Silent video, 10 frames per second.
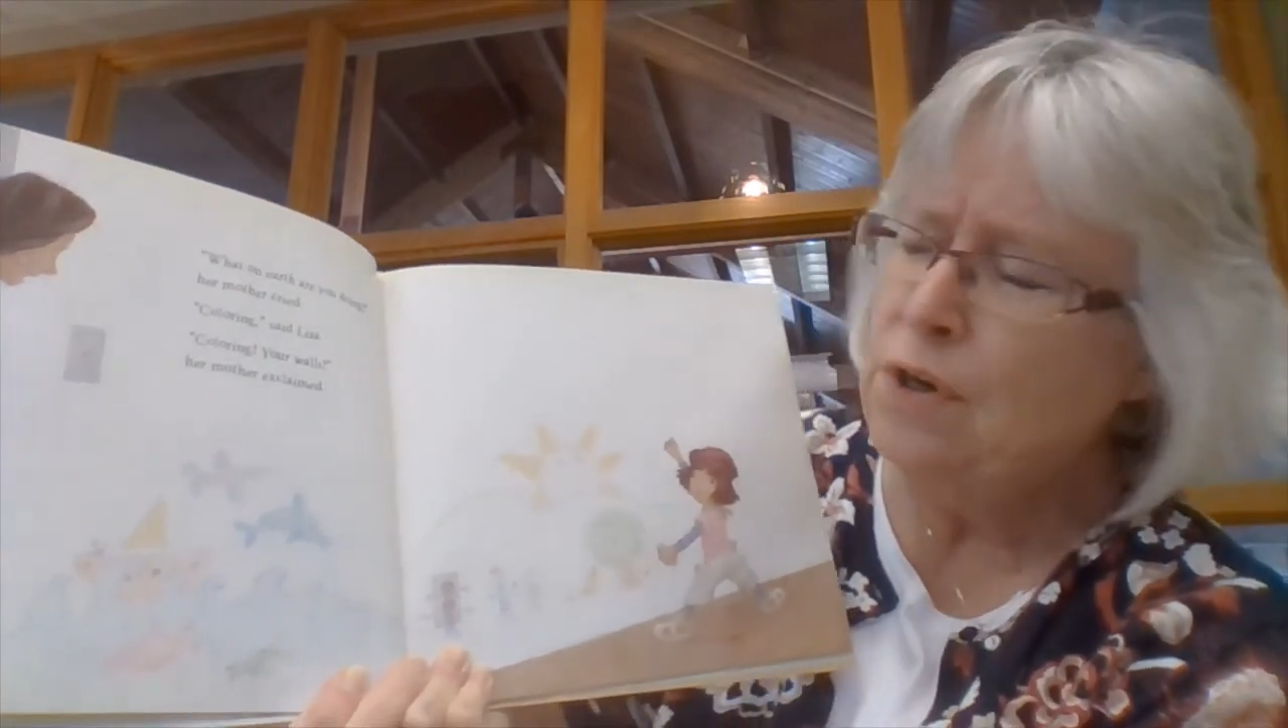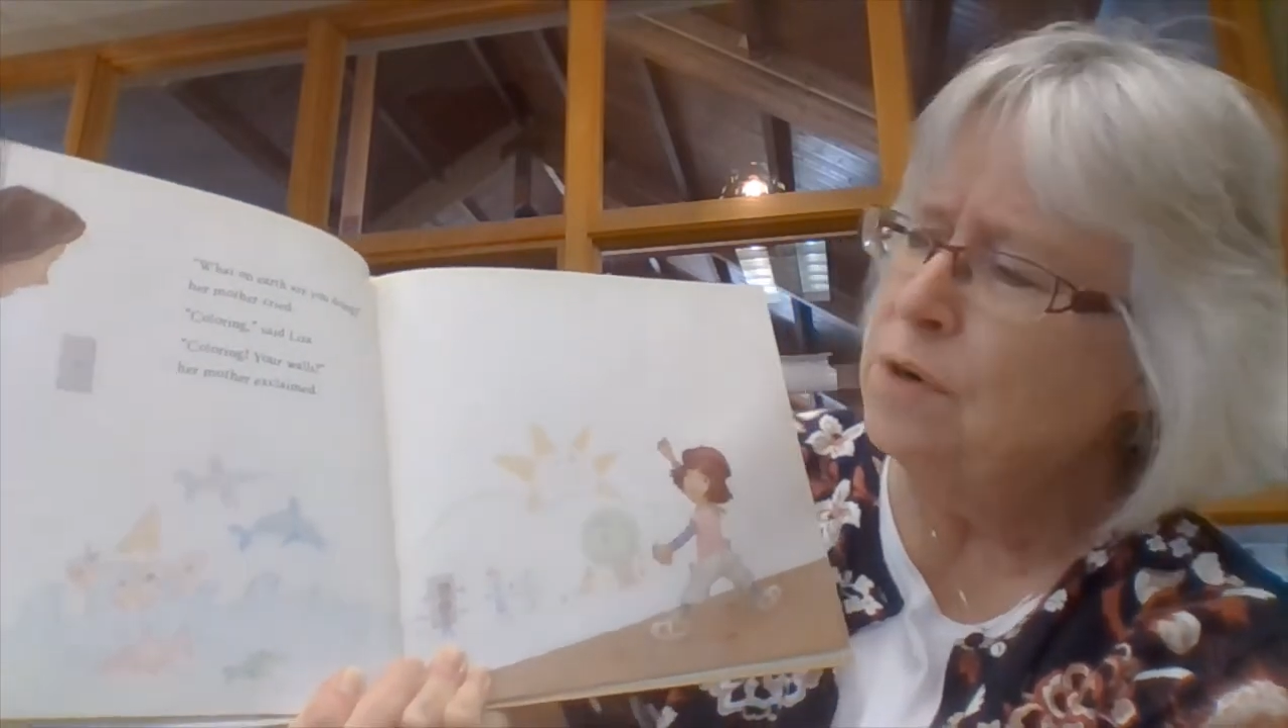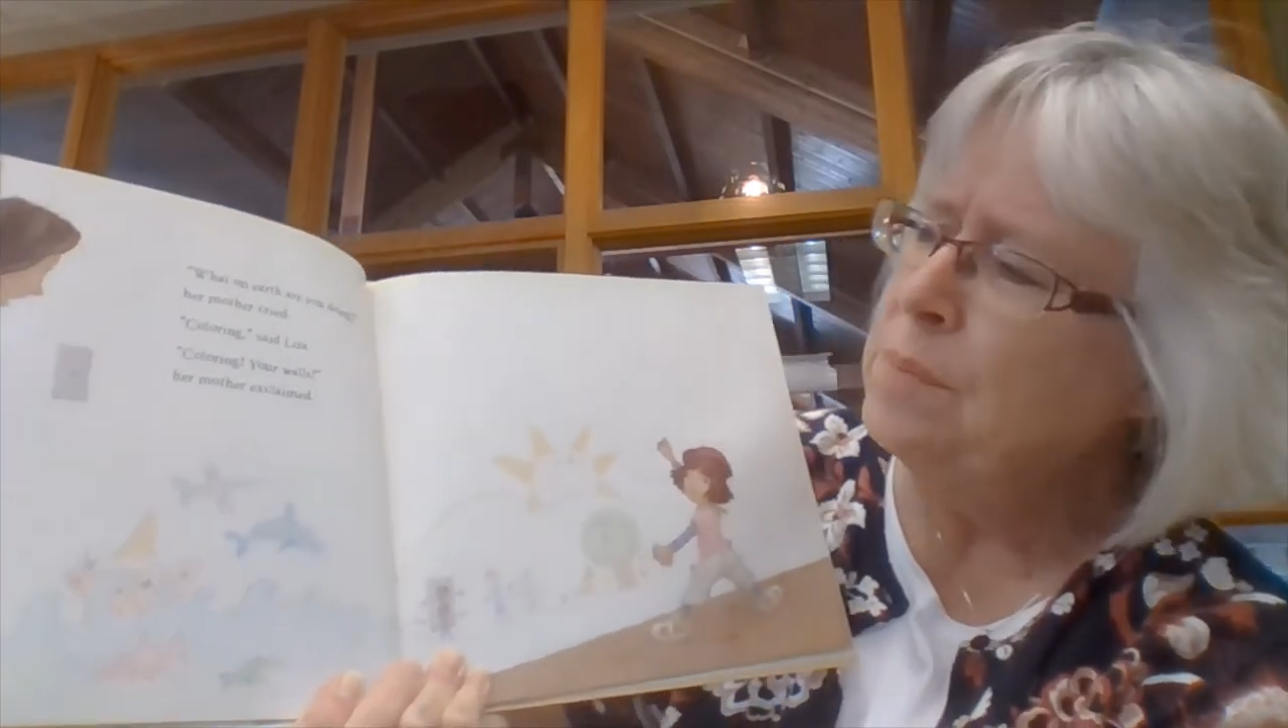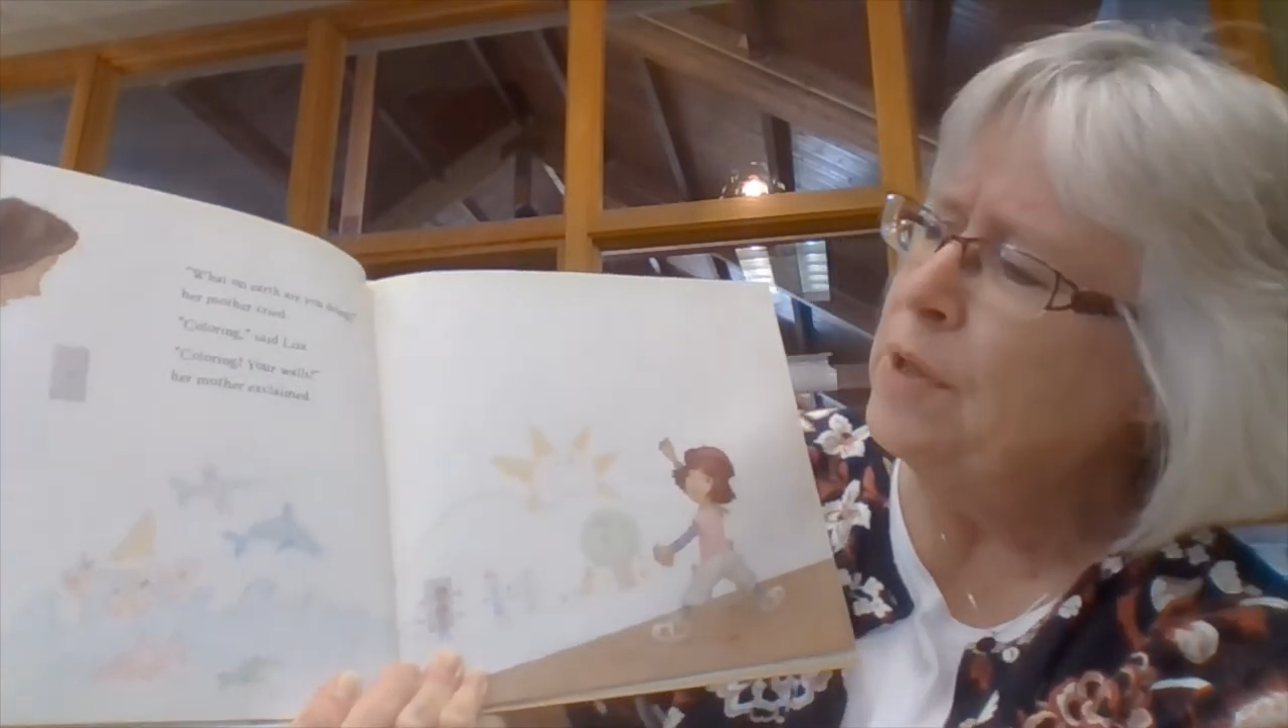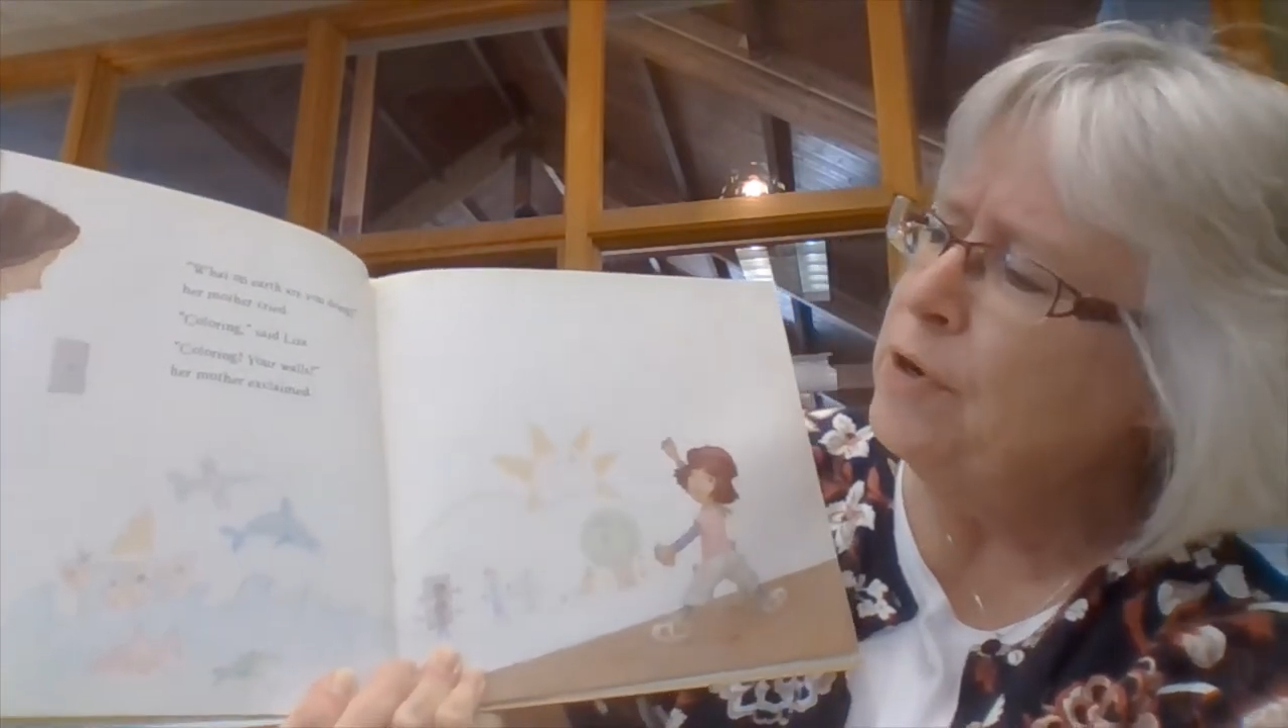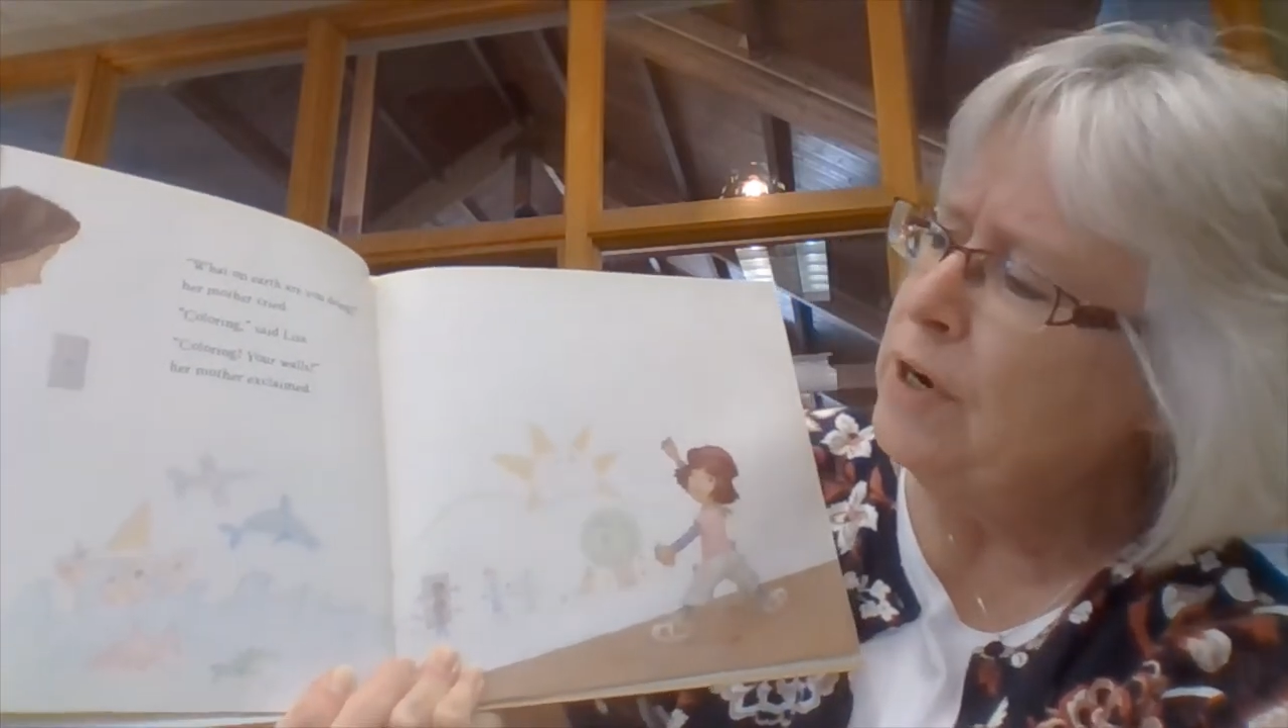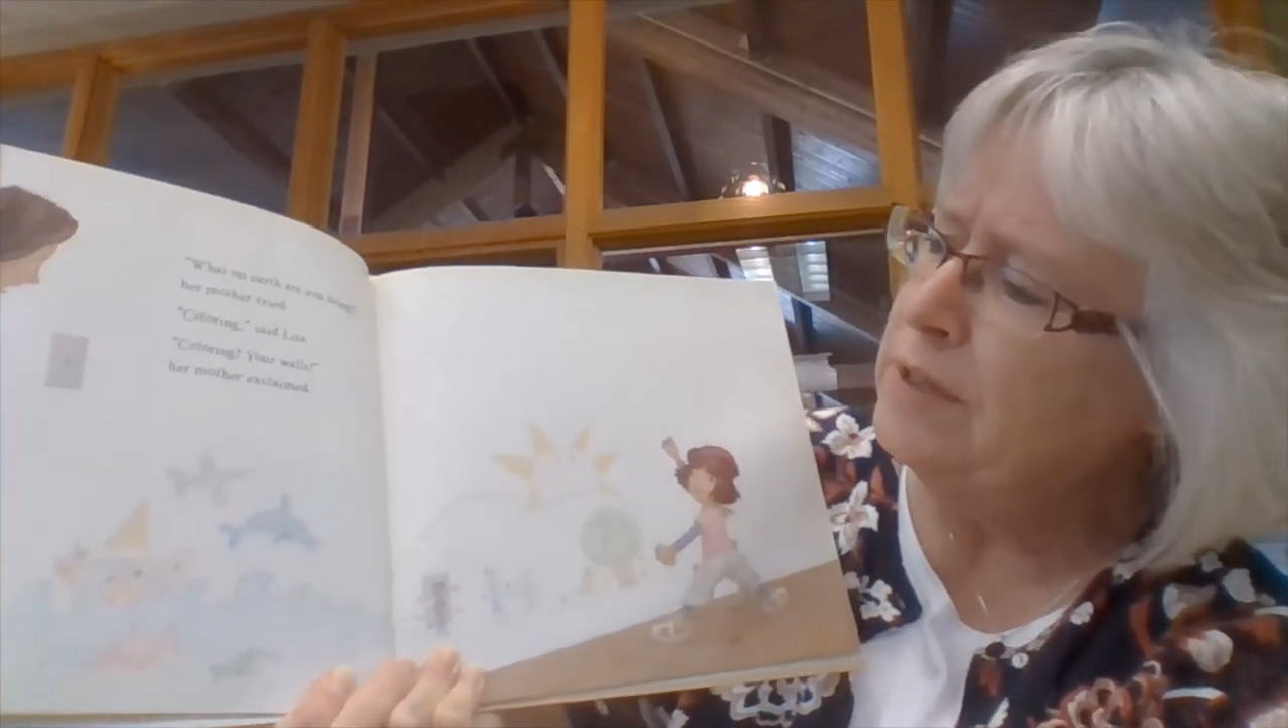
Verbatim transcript: Her mother